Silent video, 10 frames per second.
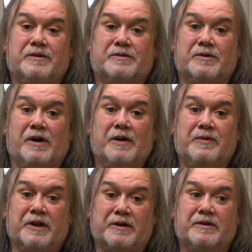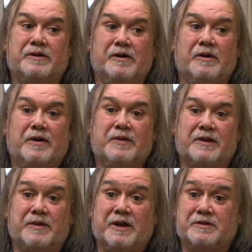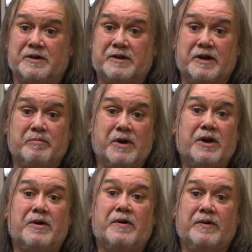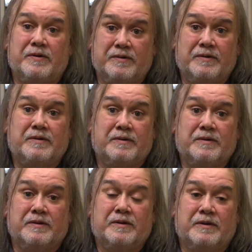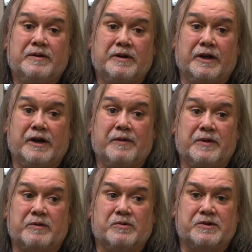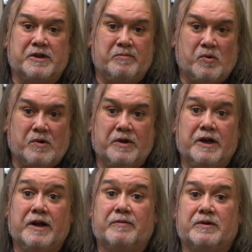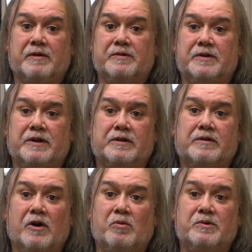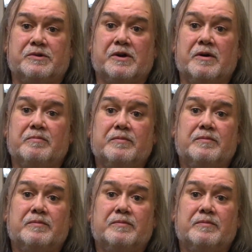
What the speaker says: So I think, I think things can get better. And I think we'll see more of that after everything opens up.